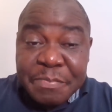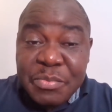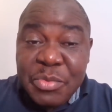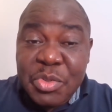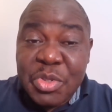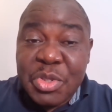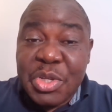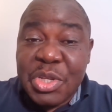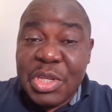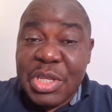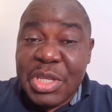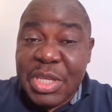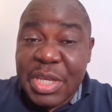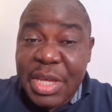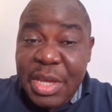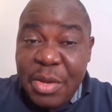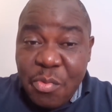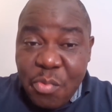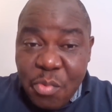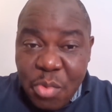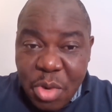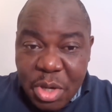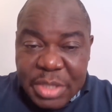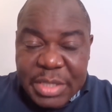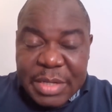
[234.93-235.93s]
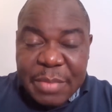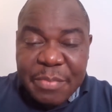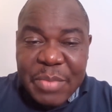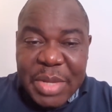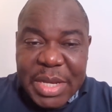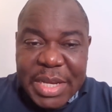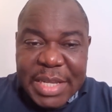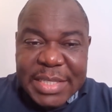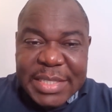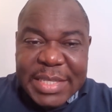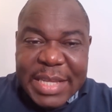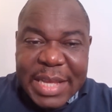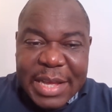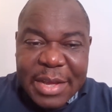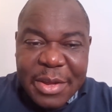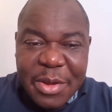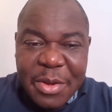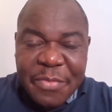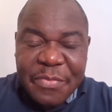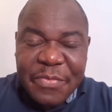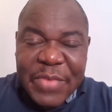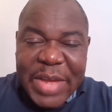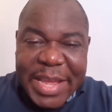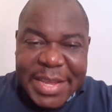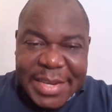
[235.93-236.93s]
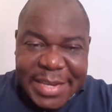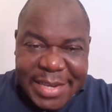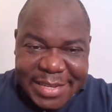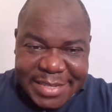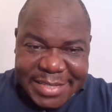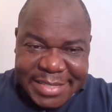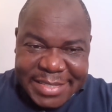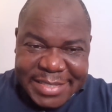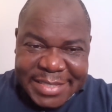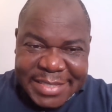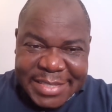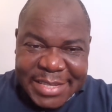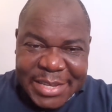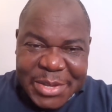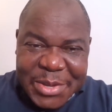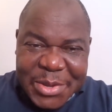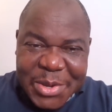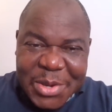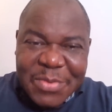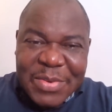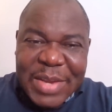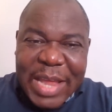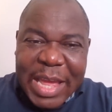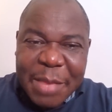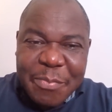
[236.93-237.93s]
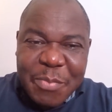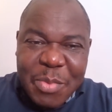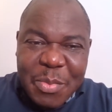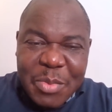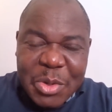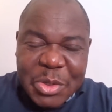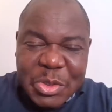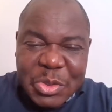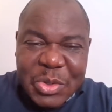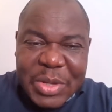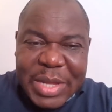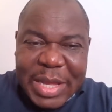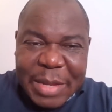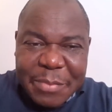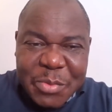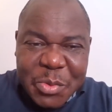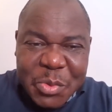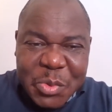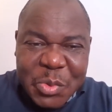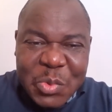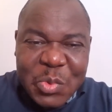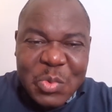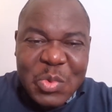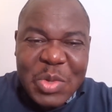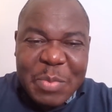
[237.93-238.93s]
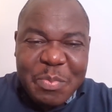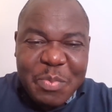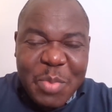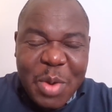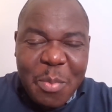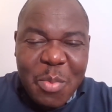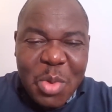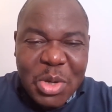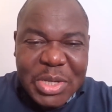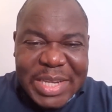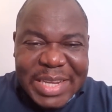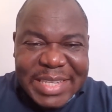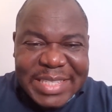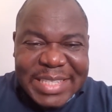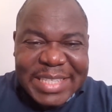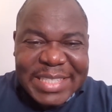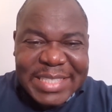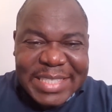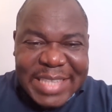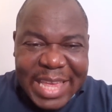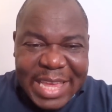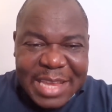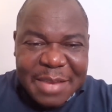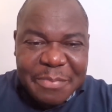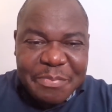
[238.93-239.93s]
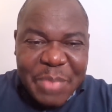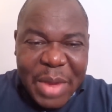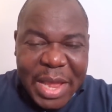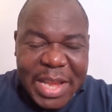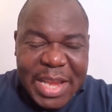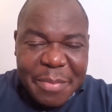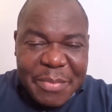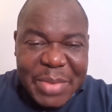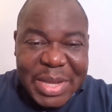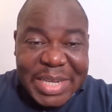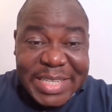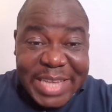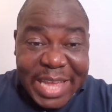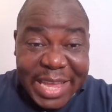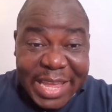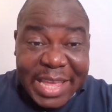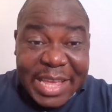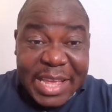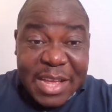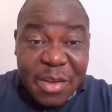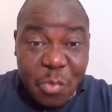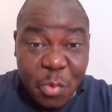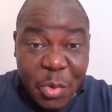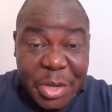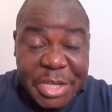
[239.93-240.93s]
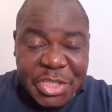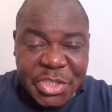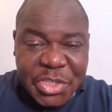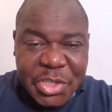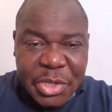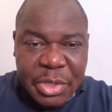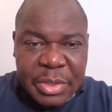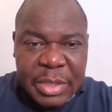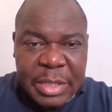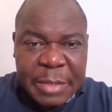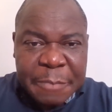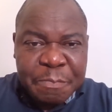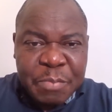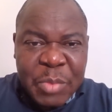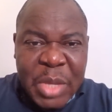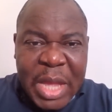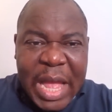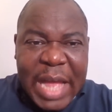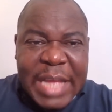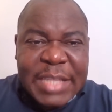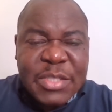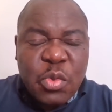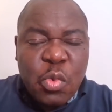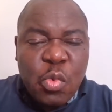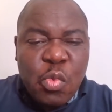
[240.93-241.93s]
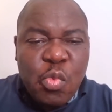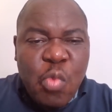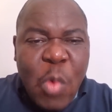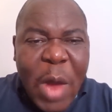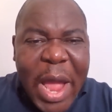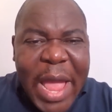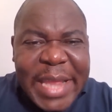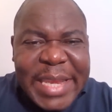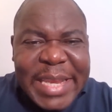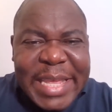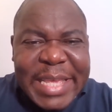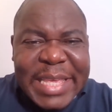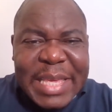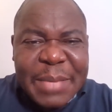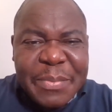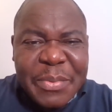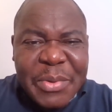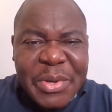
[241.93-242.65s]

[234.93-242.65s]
Did you hear what the Minister of Finance of La République du Cameroon, Louis-Paul Motaze, say in Parliament, taking a question as to why they keep